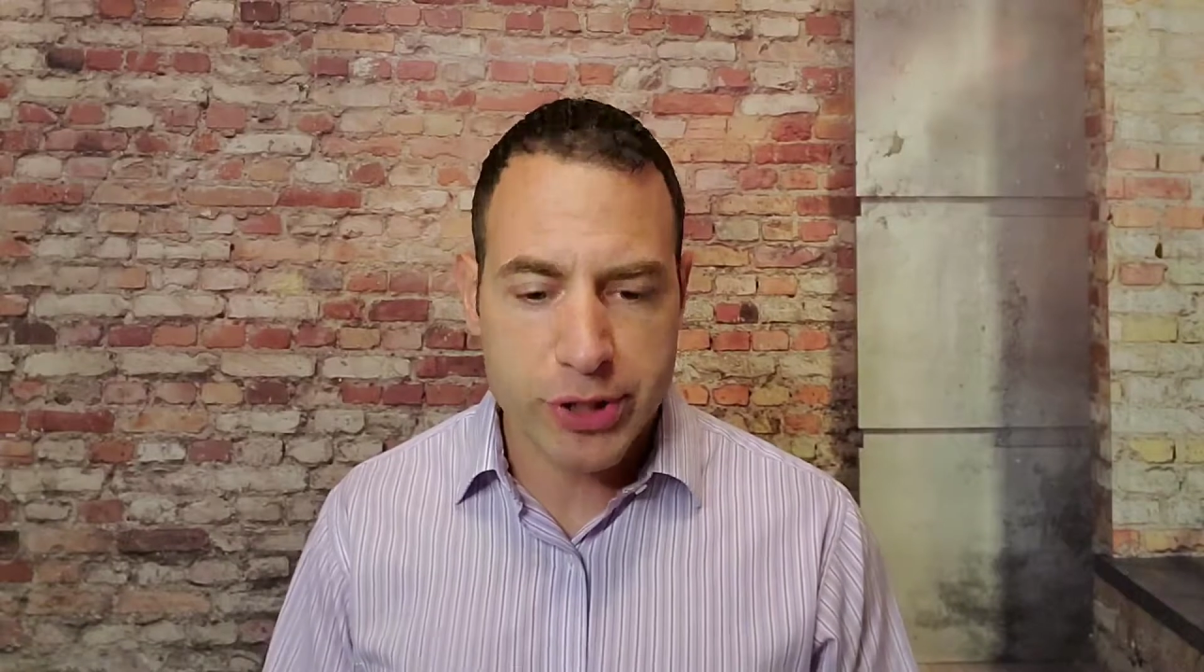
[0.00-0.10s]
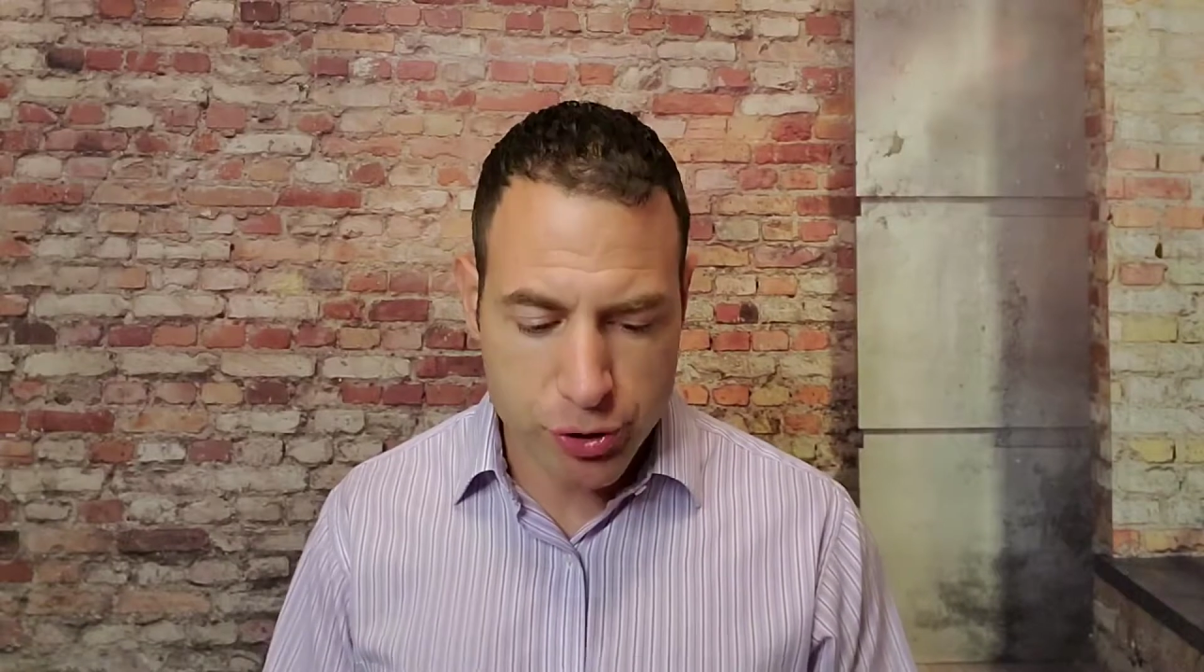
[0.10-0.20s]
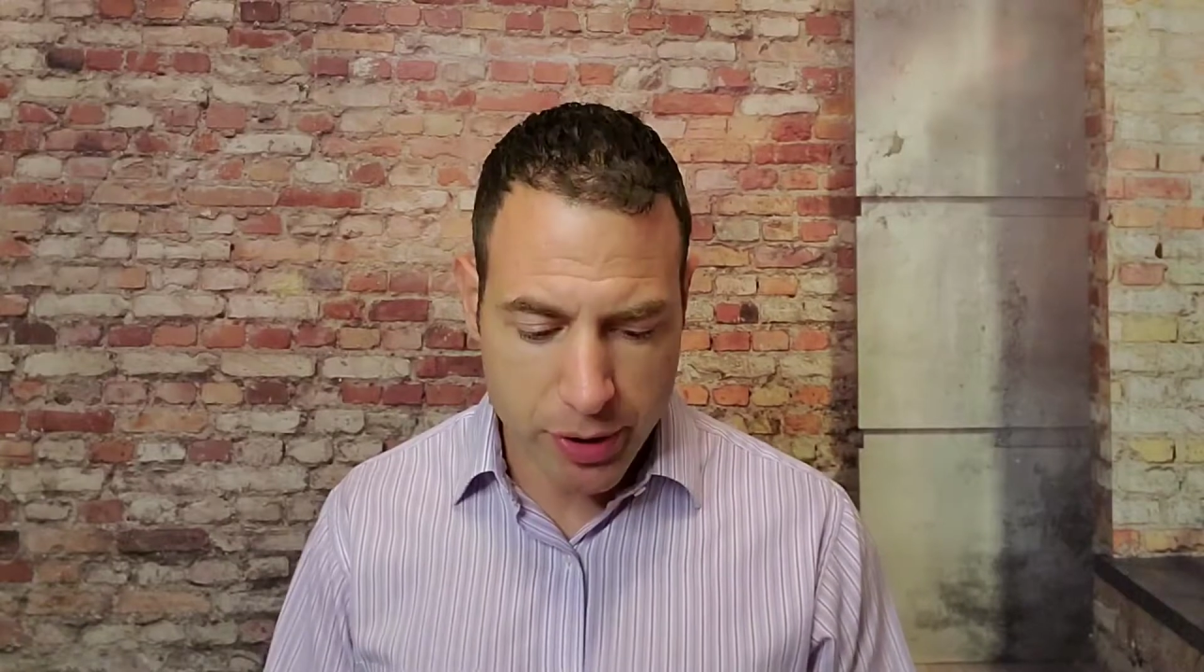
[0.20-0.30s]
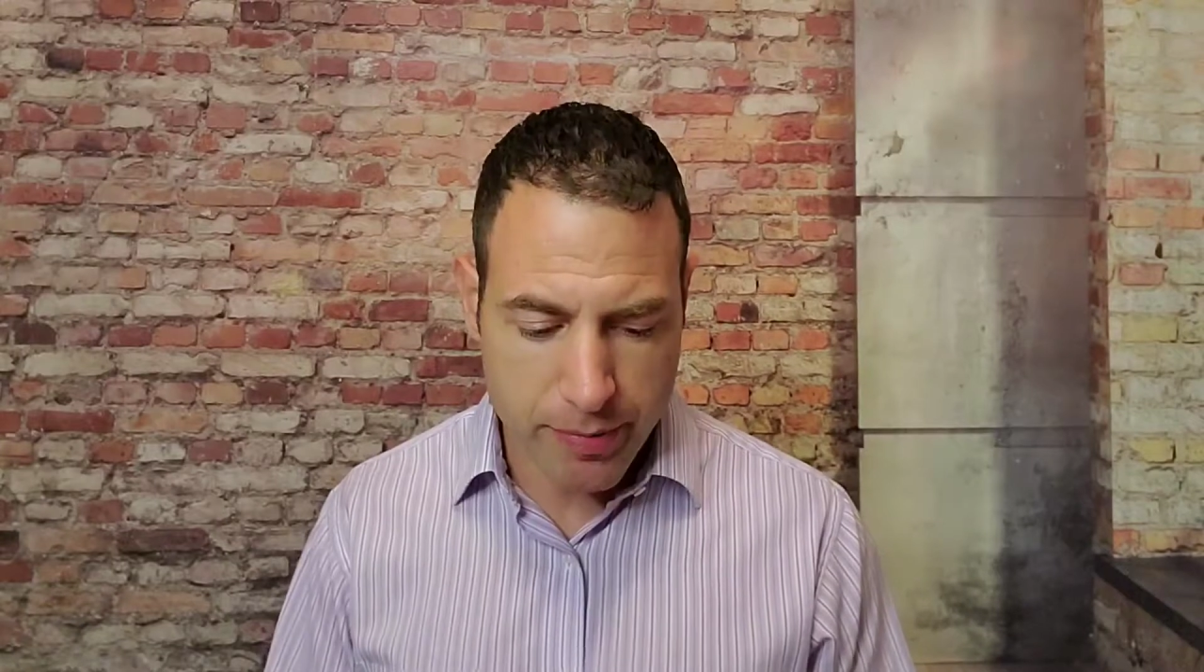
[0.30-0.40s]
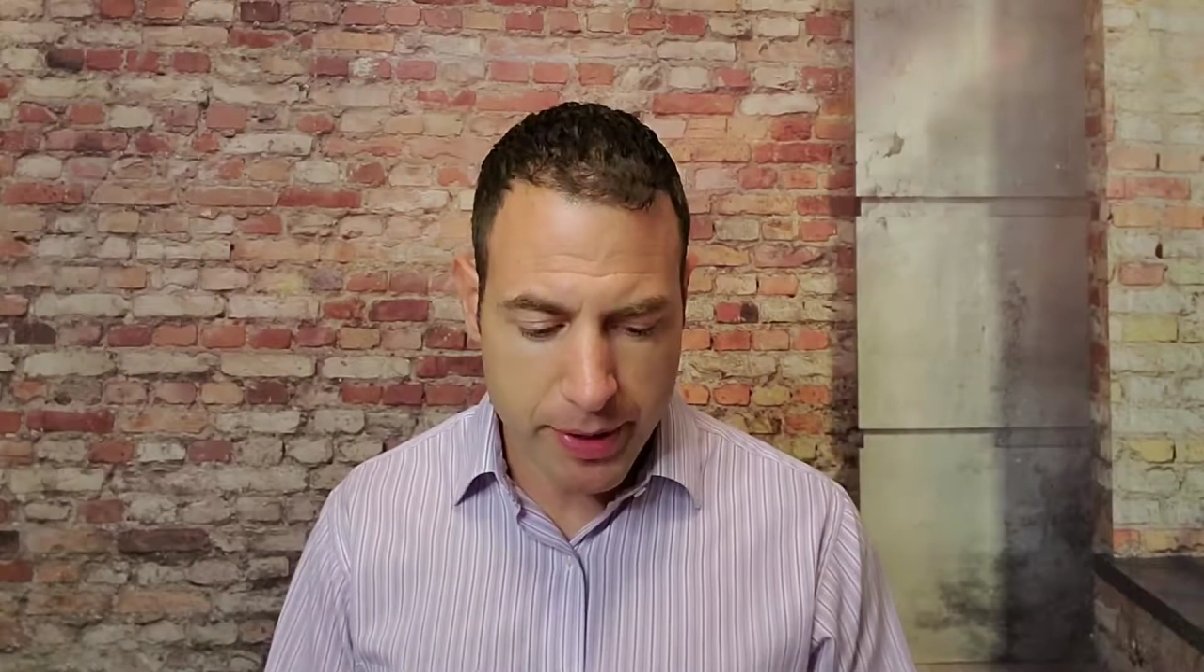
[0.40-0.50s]

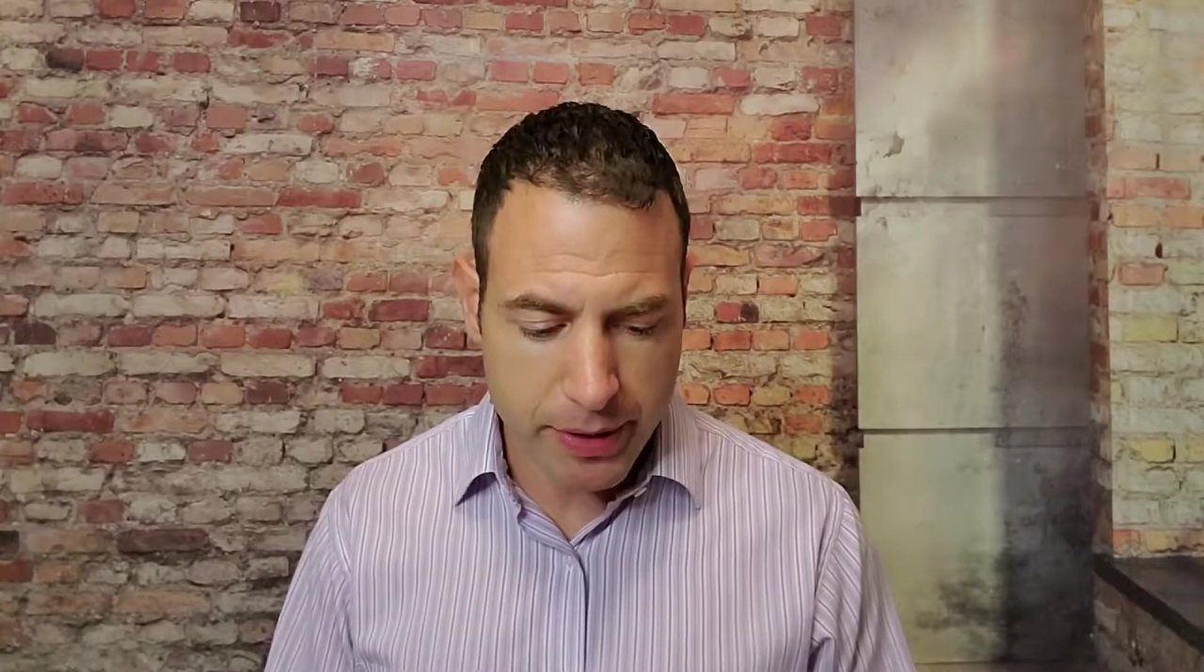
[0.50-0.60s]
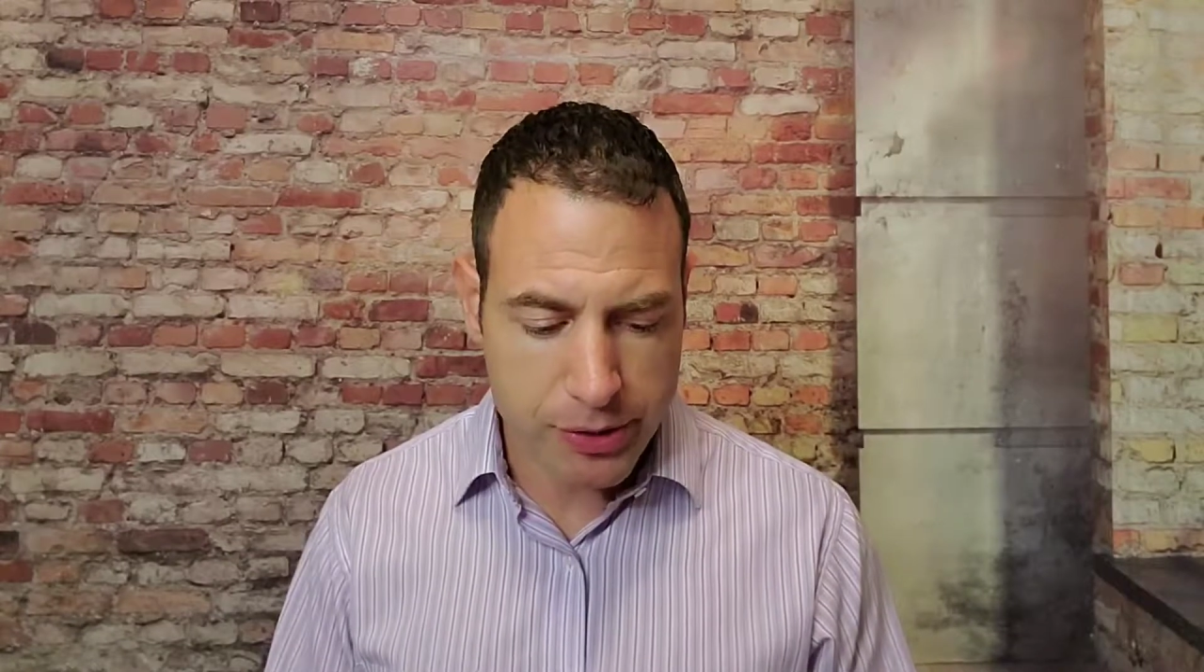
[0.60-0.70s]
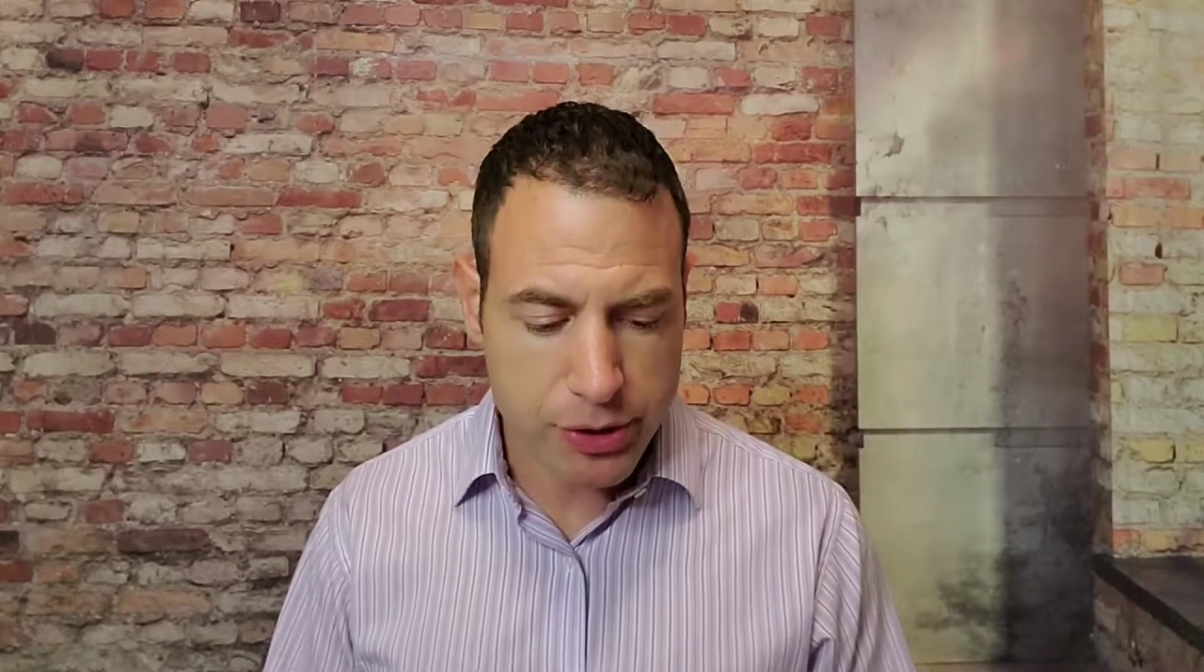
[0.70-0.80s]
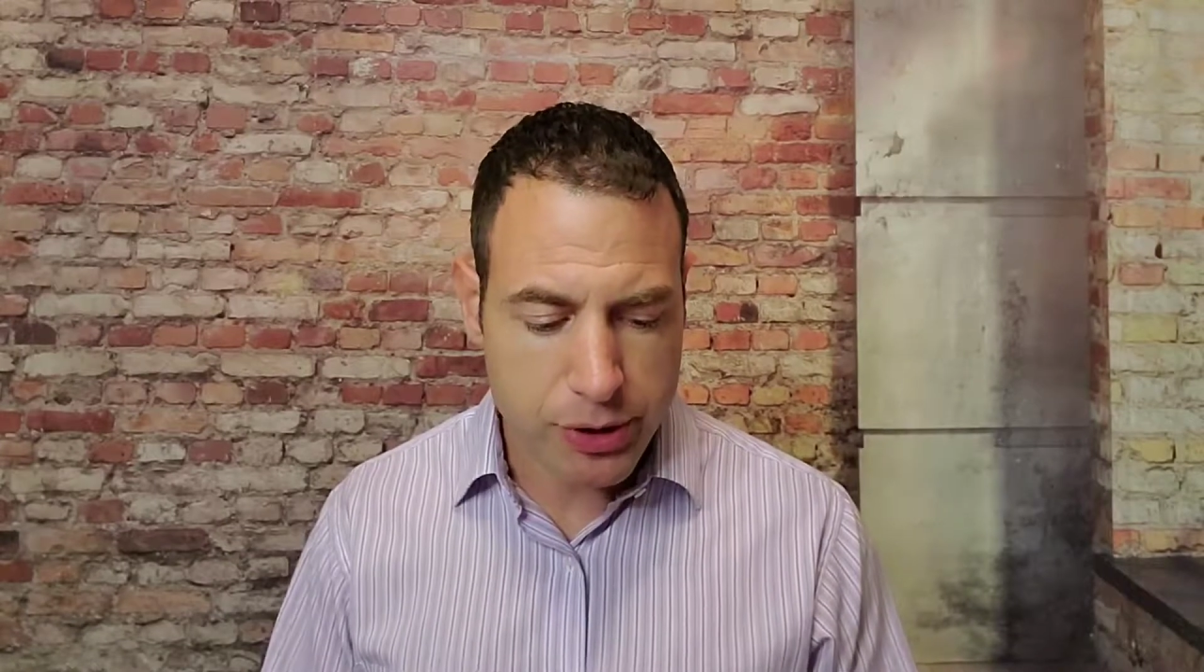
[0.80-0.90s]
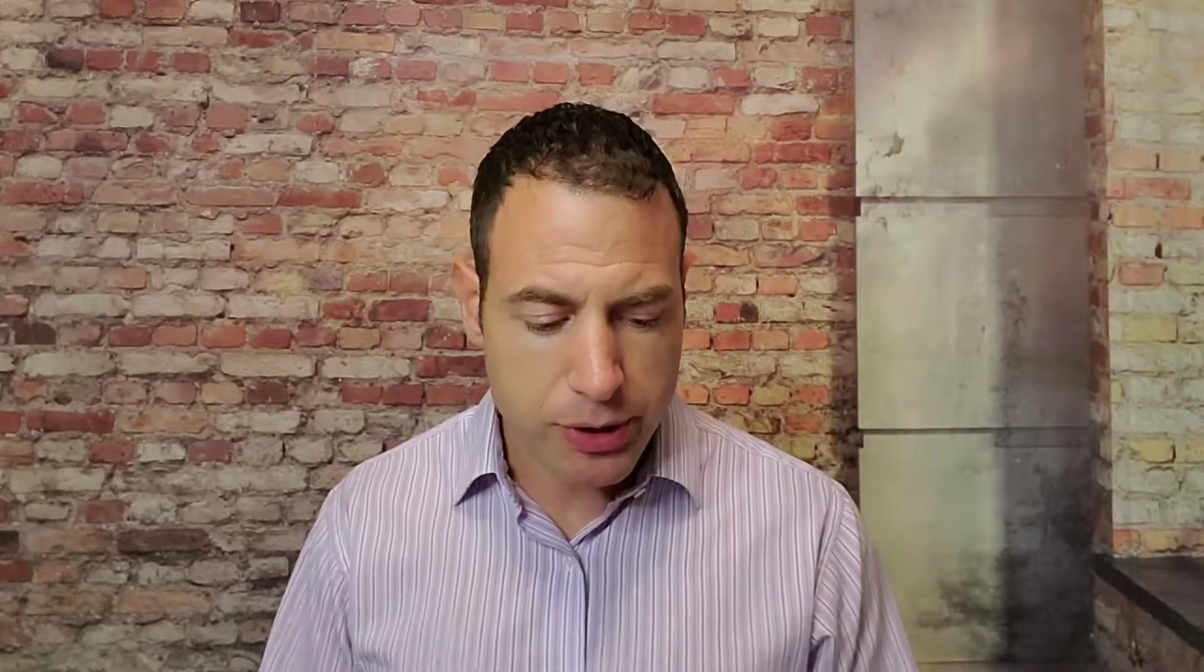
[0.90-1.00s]

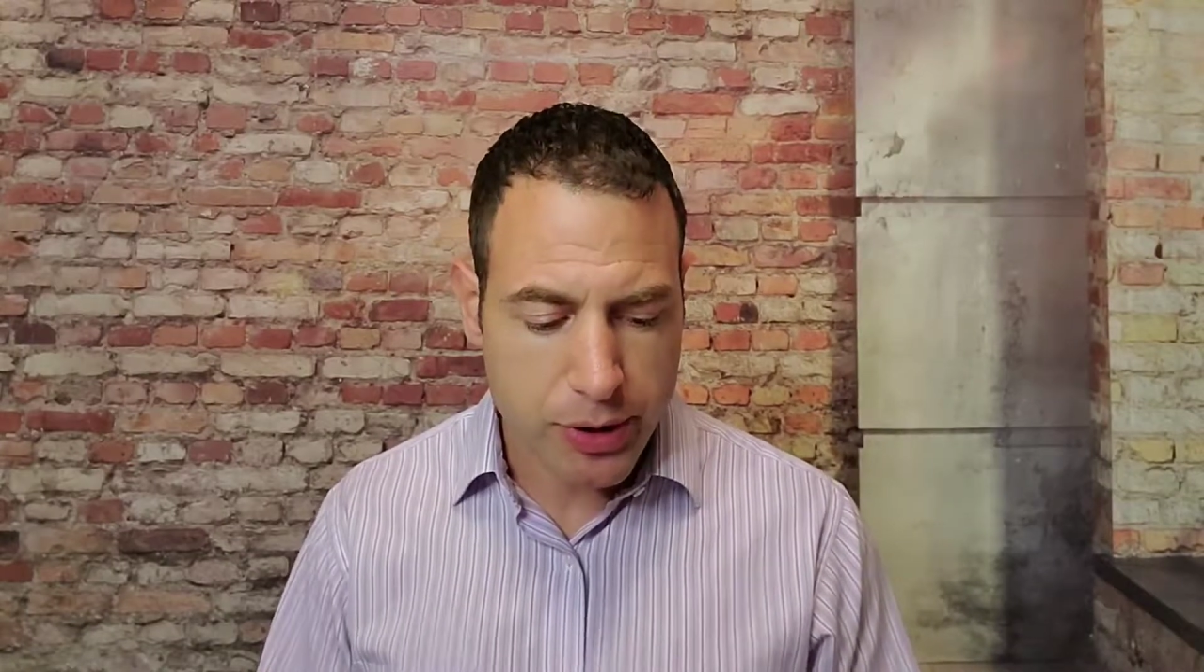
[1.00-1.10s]
treatments,